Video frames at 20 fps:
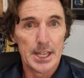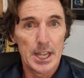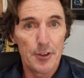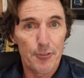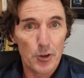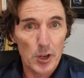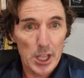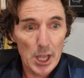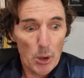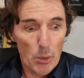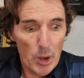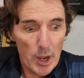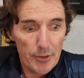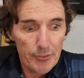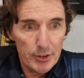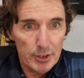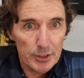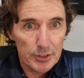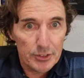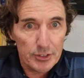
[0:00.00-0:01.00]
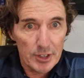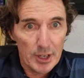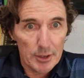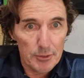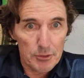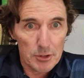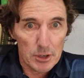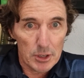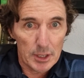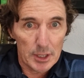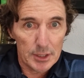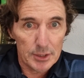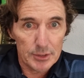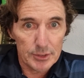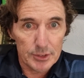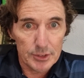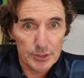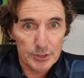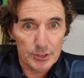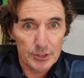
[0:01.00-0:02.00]
If we go over to the
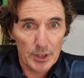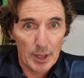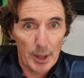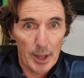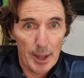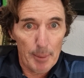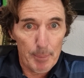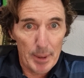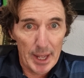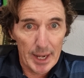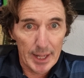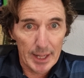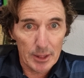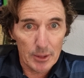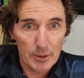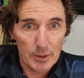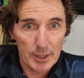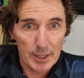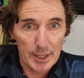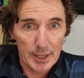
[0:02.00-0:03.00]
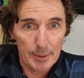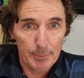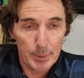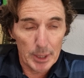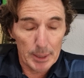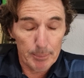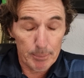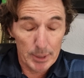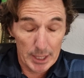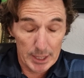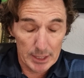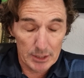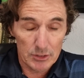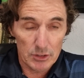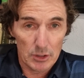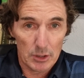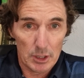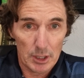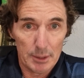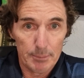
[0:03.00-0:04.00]
Sunrisers batting
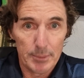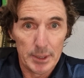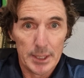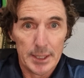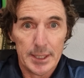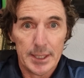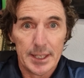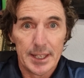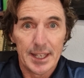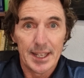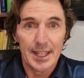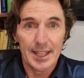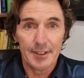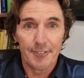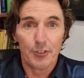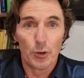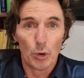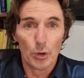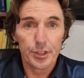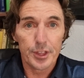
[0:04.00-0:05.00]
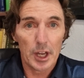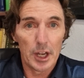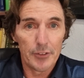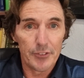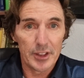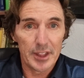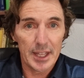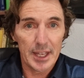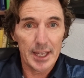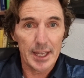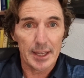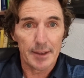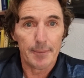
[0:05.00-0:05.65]
time, in the fourth over there,